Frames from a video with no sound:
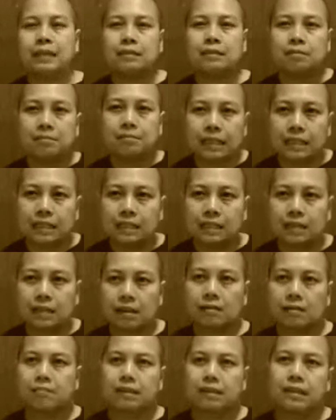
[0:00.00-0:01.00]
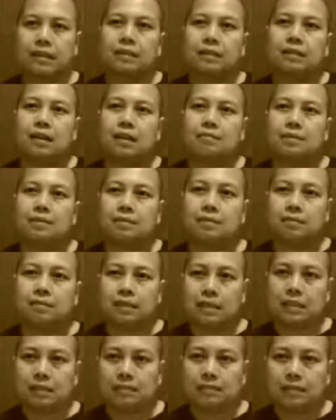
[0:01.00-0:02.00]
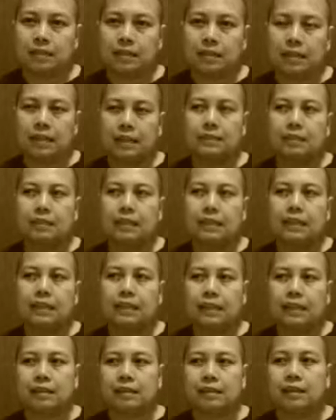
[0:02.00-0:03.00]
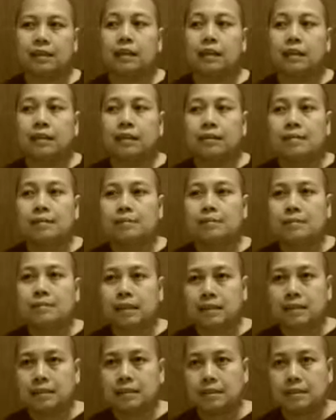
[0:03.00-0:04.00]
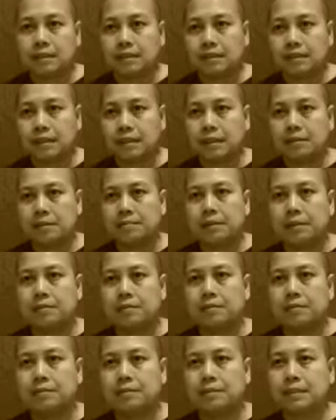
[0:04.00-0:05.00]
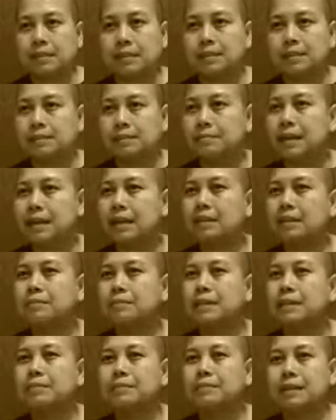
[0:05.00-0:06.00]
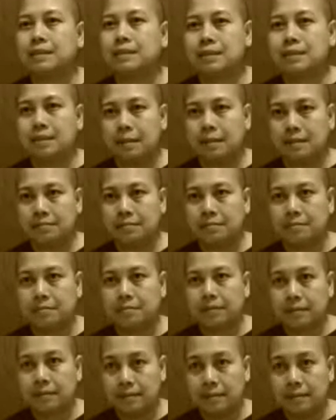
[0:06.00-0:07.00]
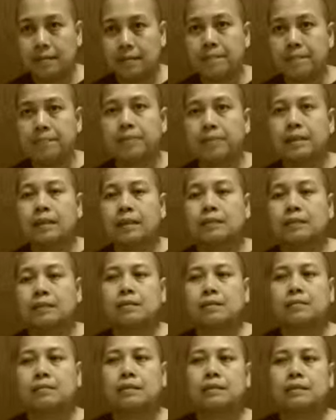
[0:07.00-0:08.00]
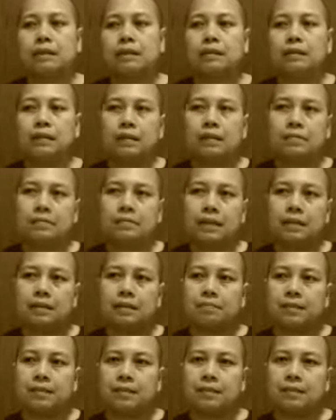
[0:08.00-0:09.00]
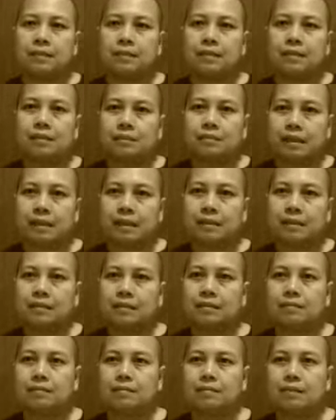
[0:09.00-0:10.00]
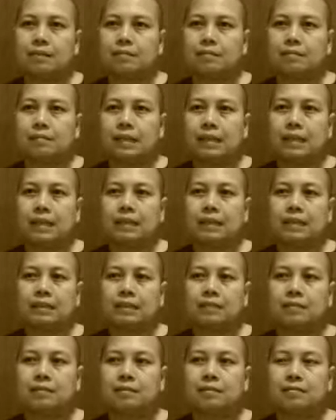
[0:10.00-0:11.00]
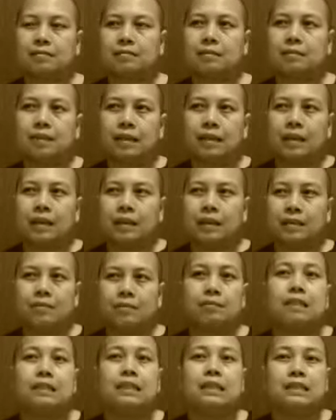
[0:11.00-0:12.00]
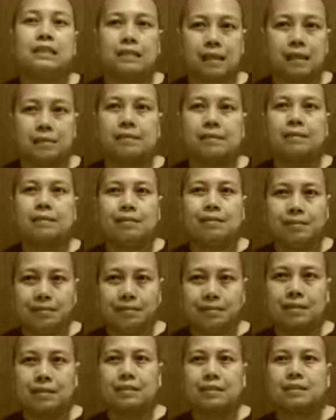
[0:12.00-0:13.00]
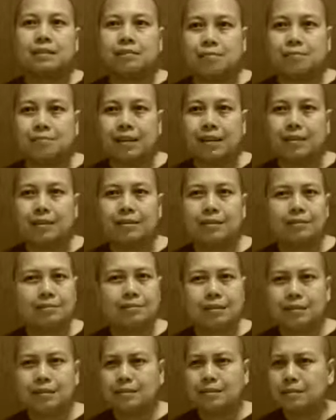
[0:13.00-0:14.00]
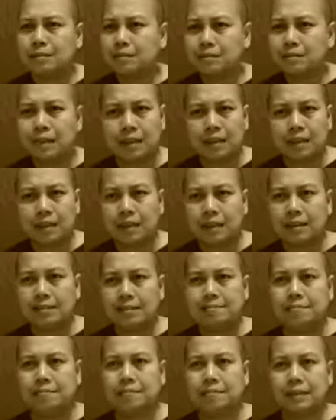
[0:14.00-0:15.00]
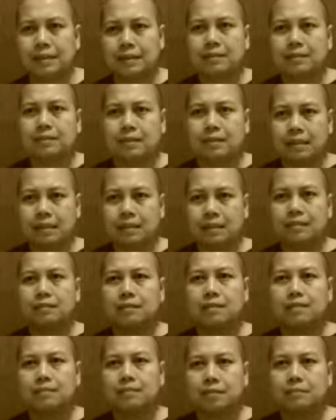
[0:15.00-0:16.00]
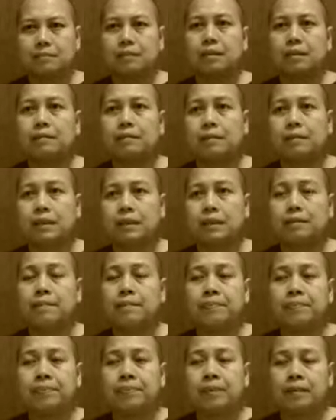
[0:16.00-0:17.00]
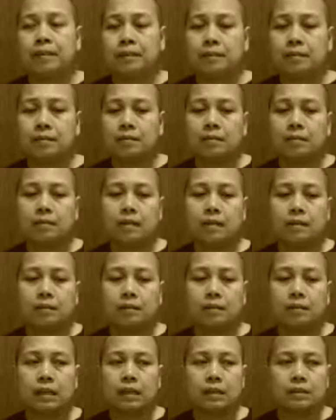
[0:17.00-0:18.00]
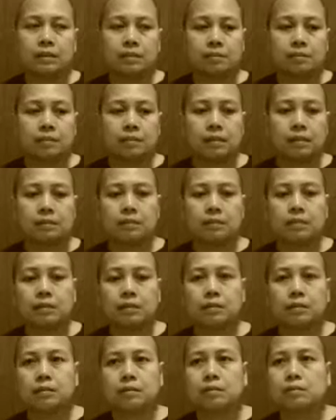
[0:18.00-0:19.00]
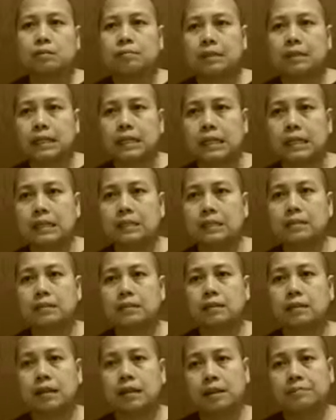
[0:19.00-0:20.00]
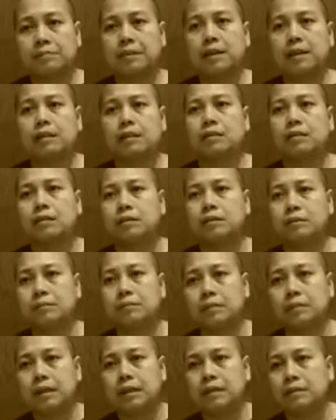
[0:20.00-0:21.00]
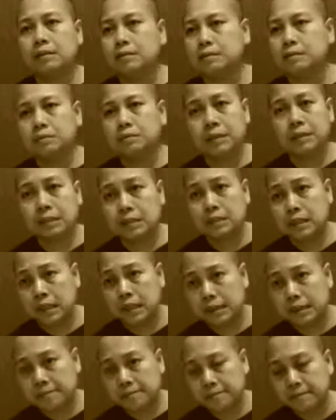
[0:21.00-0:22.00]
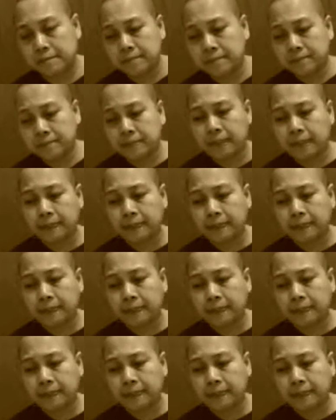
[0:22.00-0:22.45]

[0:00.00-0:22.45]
So many times you see, but actually like who had the psychic power was seeing many past life, you know. So when you look at it many past life, you understood that from there, so you're really skeptical to somewhere. You don't want to go any life because of this knowing about the many. You know that okay, sometimes you go to a good place, heaven or the human rich life.